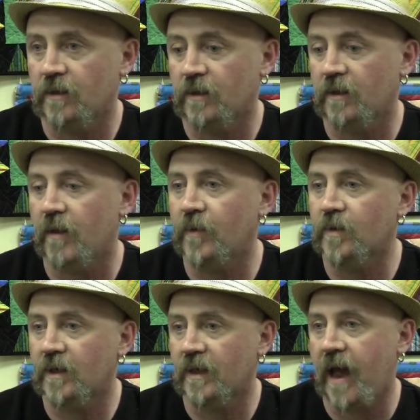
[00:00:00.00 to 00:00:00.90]
So that
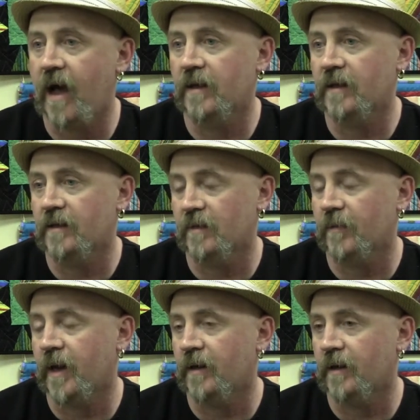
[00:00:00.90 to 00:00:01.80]
musicality is
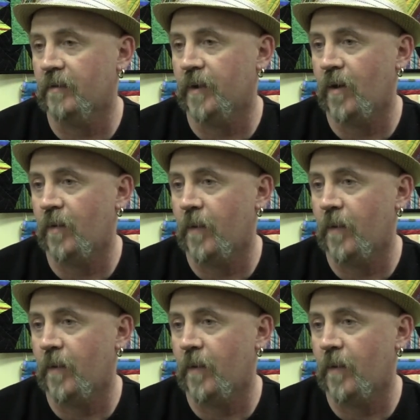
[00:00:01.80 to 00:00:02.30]
embedded in the poem.